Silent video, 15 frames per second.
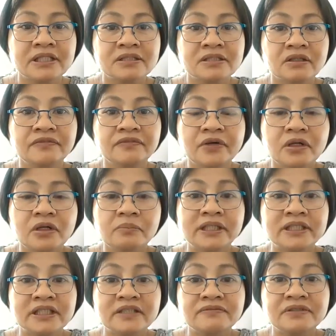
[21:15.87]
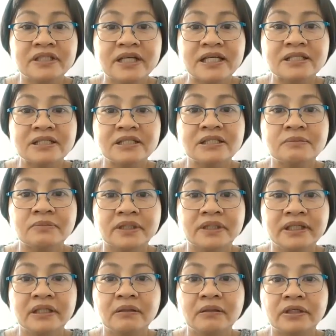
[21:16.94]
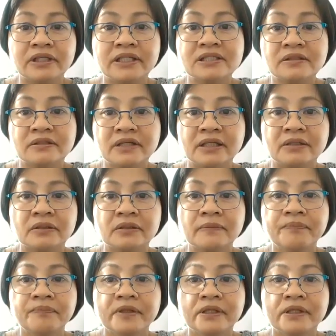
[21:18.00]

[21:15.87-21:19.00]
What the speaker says: is on former Chief Justice Maria Lourdes Sereno,